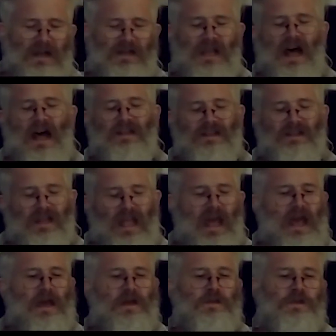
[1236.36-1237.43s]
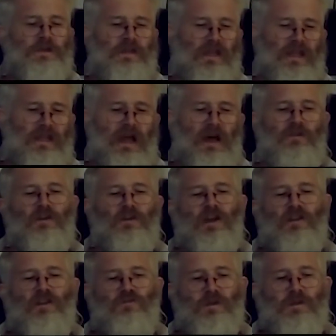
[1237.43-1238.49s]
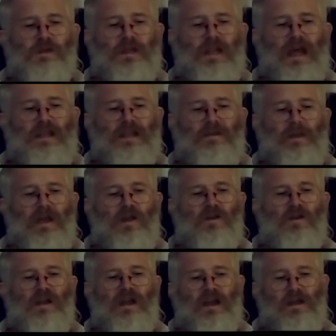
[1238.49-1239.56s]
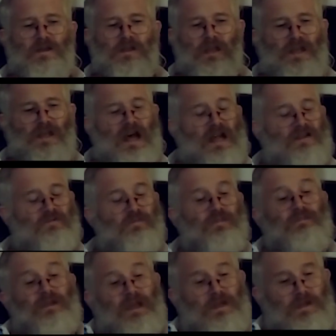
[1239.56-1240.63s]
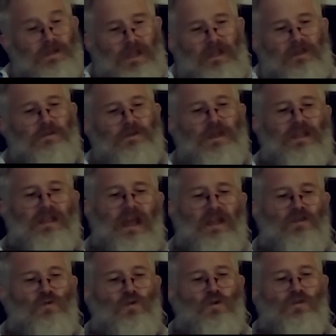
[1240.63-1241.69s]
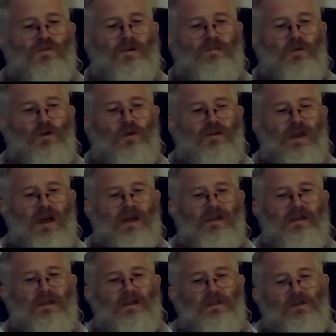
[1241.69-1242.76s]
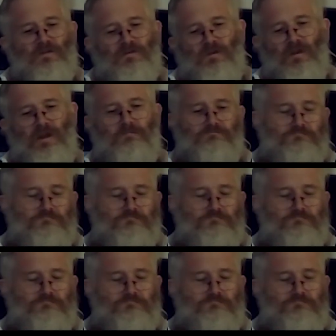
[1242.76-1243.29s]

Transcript: a lot less in other countries in Latin America because a lot of places, like you said, headquarter in Bogota, right?